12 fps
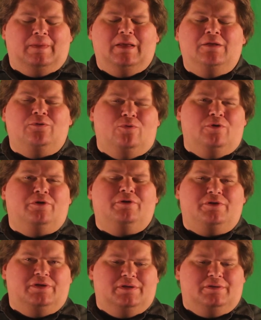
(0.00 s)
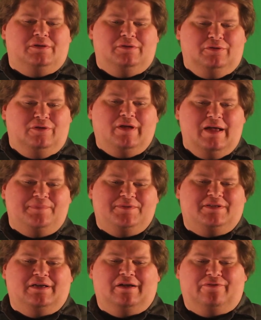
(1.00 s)
in order to, to look up
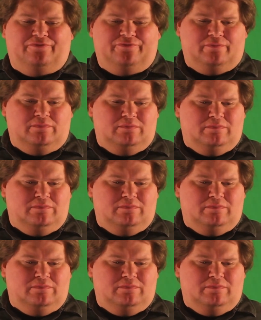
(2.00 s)
stuff.